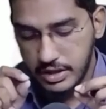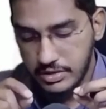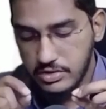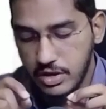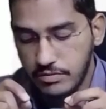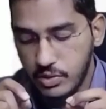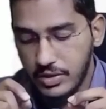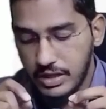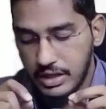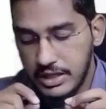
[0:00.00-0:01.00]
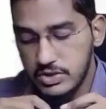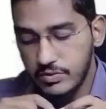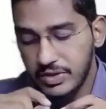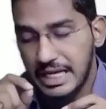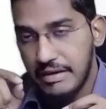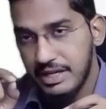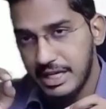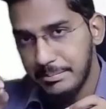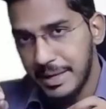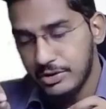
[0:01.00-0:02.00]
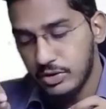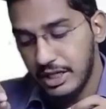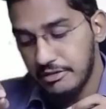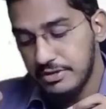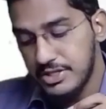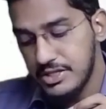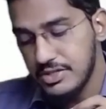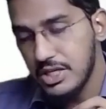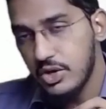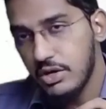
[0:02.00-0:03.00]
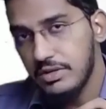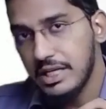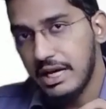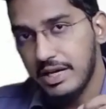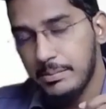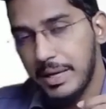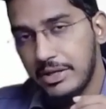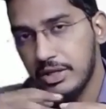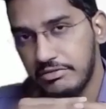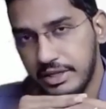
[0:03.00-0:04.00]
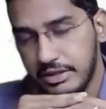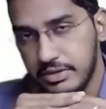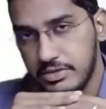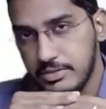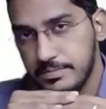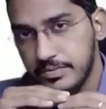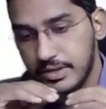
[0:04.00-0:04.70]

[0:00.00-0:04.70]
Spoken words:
risk of over reliance, will it have an impact on efficiency or will it have an impact on effectiveness?